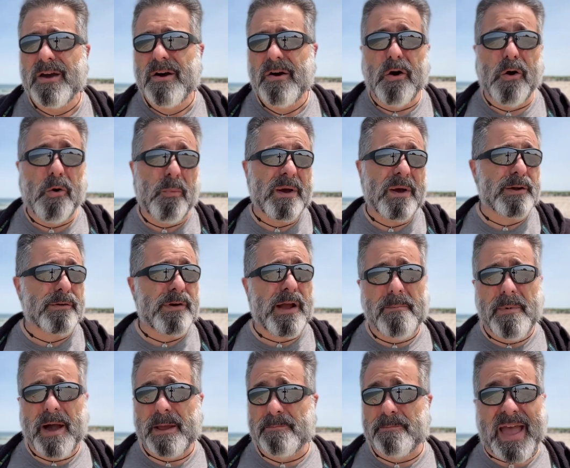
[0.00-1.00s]
or whether I
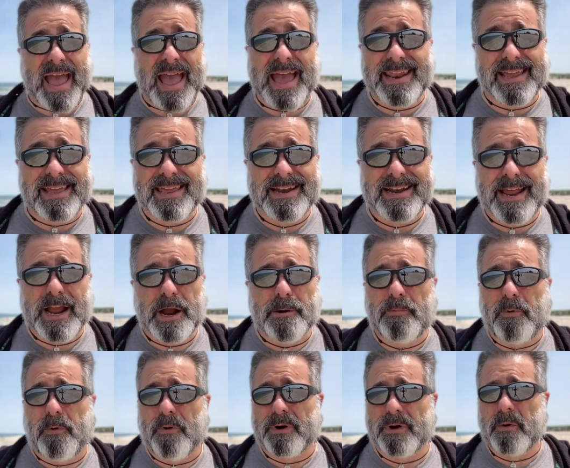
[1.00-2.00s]
might panic in an
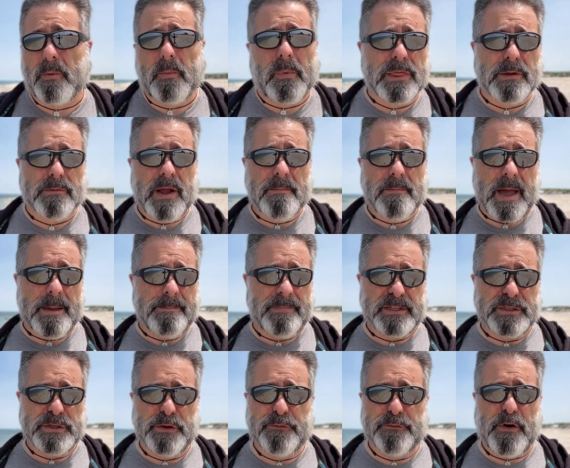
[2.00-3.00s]
airport, or whether I might be
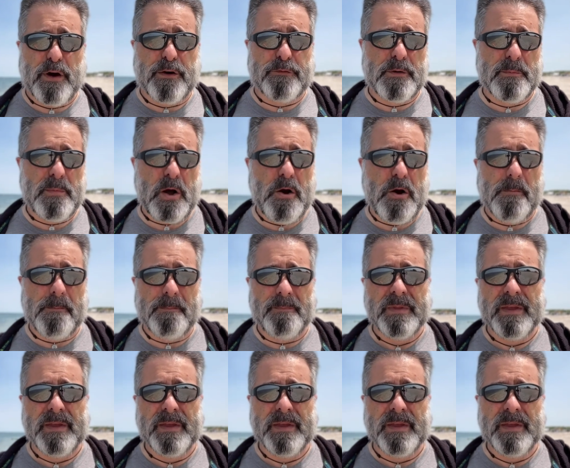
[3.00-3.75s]
too far from home.